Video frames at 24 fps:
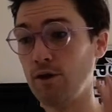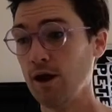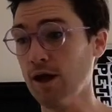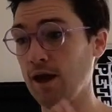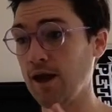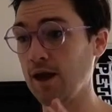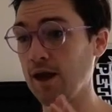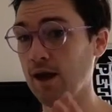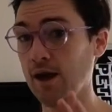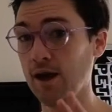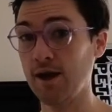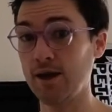
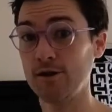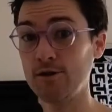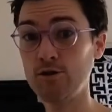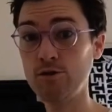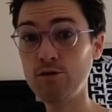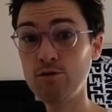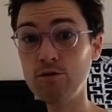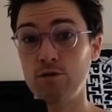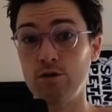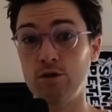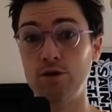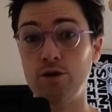AI
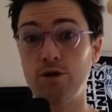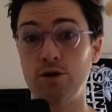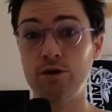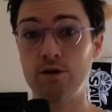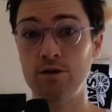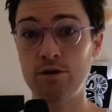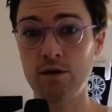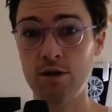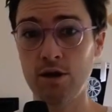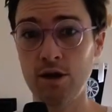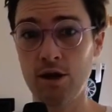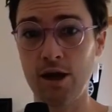to
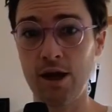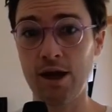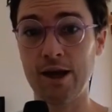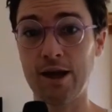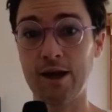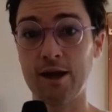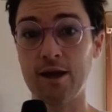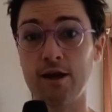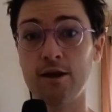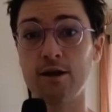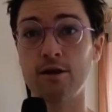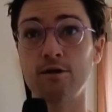learn
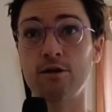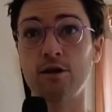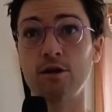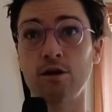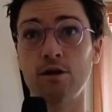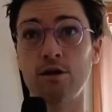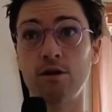and